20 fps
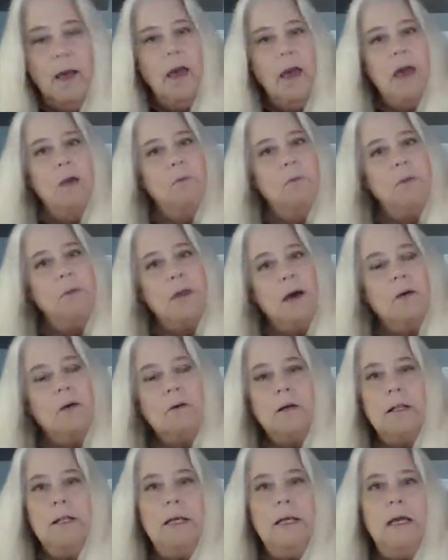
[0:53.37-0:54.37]
And
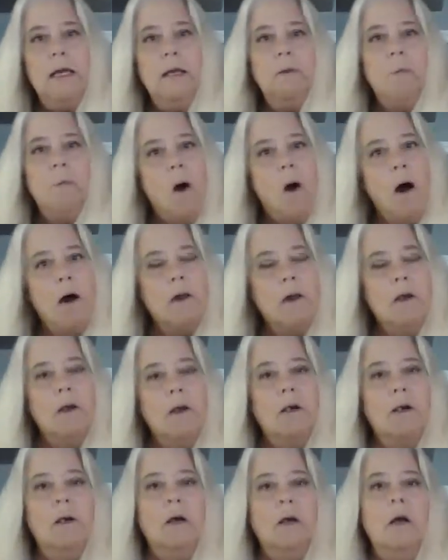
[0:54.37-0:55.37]
without clean
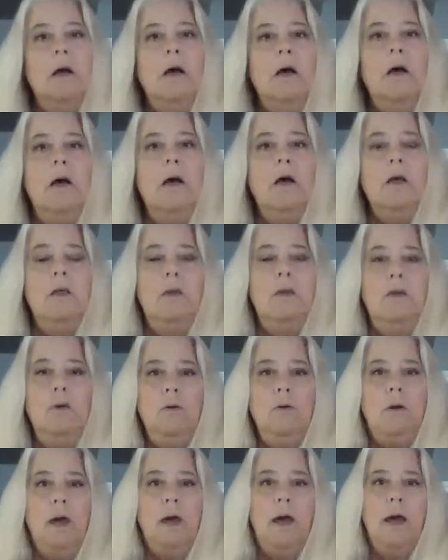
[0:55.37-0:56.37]
water,
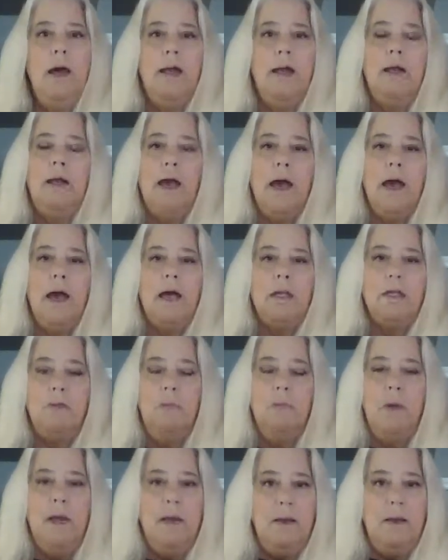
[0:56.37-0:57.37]
you can catch
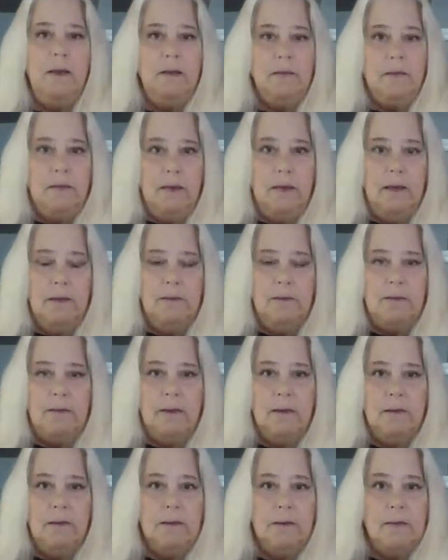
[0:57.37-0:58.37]
many
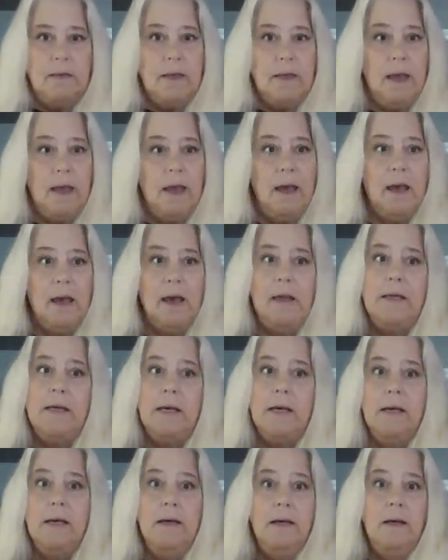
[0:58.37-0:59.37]
diseases and
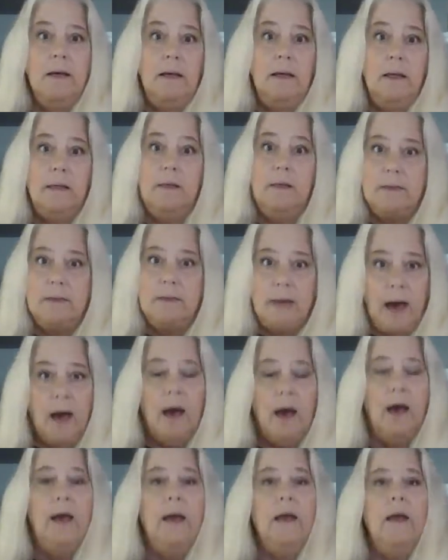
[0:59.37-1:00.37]

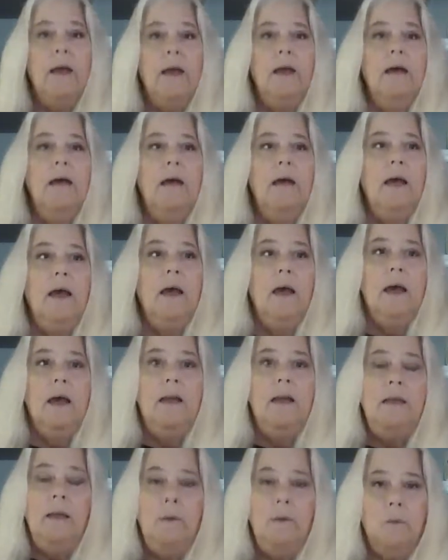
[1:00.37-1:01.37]
die.
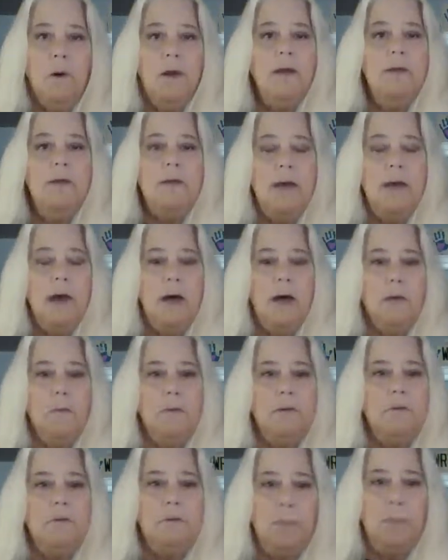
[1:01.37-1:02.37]
And he wanted to
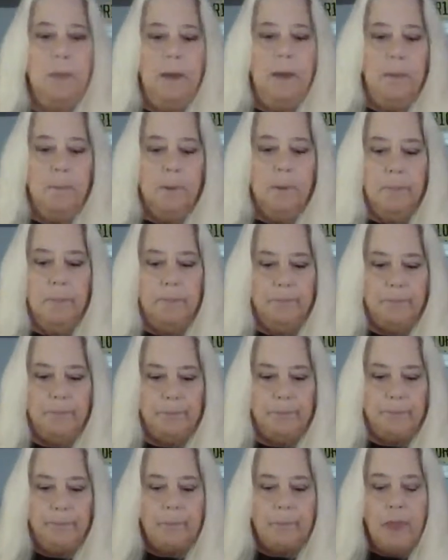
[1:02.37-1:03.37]
help his people.
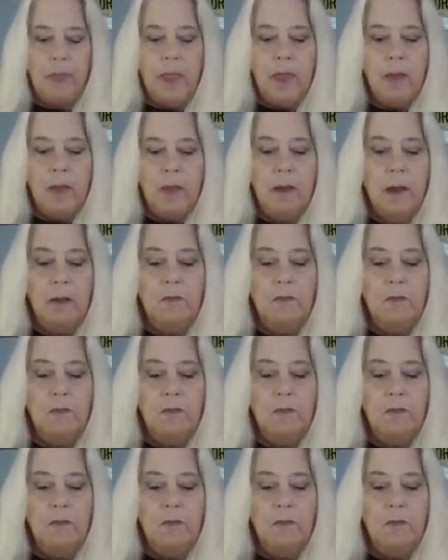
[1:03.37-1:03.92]
Now,